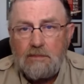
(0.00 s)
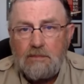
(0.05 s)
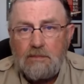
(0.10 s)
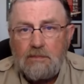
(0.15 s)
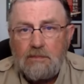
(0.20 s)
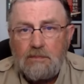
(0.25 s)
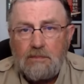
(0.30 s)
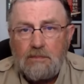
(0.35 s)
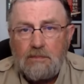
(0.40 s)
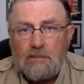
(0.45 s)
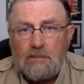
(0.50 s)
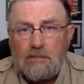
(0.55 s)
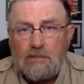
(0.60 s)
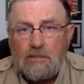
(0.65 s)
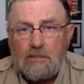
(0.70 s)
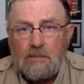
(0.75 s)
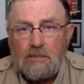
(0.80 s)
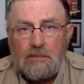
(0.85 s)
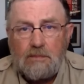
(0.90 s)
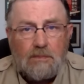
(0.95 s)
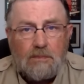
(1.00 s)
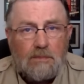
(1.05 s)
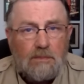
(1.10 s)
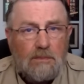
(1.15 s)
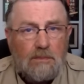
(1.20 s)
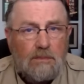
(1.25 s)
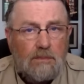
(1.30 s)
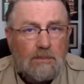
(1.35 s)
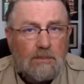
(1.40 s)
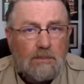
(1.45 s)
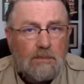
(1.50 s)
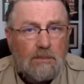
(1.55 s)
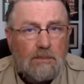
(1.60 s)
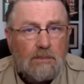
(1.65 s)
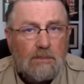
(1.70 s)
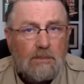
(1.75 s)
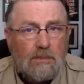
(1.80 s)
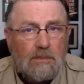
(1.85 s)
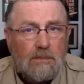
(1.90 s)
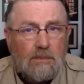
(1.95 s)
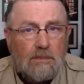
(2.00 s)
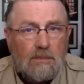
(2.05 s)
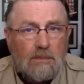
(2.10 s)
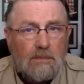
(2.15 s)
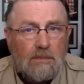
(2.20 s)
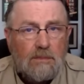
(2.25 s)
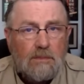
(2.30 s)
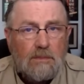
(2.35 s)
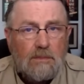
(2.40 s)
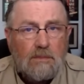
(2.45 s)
[no speech]